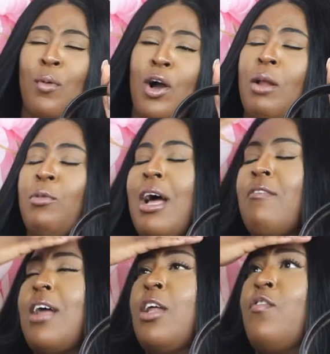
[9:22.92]
god, I'm gonna
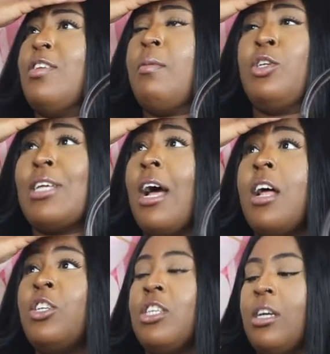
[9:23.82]
have an aneurysm. I just
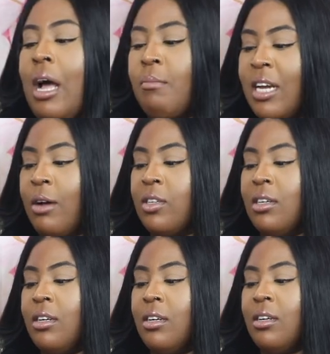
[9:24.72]
can't, I just, calm down,
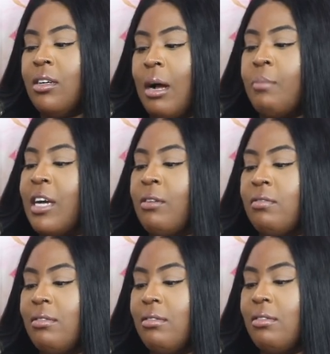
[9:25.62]
calm down.